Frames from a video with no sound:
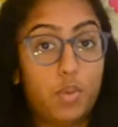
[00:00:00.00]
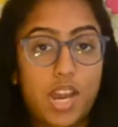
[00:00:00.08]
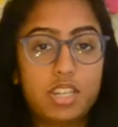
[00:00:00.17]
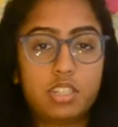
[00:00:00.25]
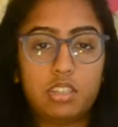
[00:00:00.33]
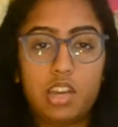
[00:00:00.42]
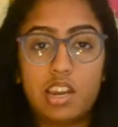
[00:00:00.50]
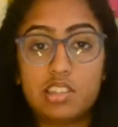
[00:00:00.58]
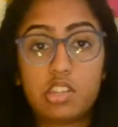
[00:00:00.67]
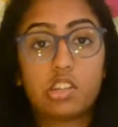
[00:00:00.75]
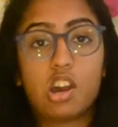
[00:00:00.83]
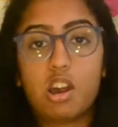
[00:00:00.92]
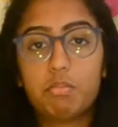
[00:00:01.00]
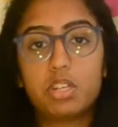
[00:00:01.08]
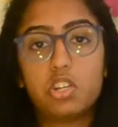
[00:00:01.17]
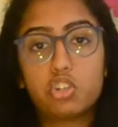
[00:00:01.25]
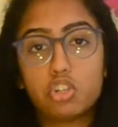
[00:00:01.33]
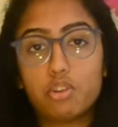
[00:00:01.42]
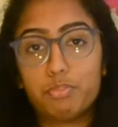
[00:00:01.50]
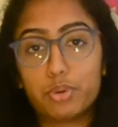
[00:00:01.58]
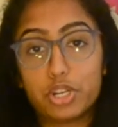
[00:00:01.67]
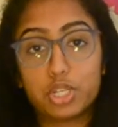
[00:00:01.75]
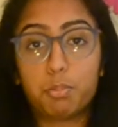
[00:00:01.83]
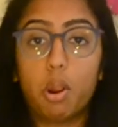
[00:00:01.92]
US and is a combination of
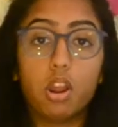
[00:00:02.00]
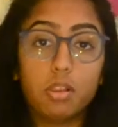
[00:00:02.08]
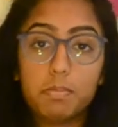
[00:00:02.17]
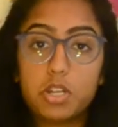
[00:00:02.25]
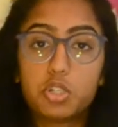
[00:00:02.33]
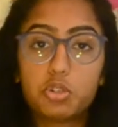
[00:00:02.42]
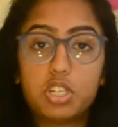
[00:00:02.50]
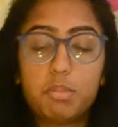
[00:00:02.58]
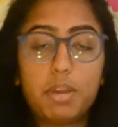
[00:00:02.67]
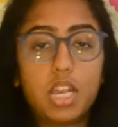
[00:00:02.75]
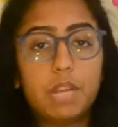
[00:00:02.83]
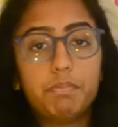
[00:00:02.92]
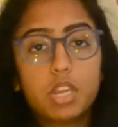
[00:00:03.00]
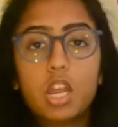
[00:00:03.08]
British parliamentary debate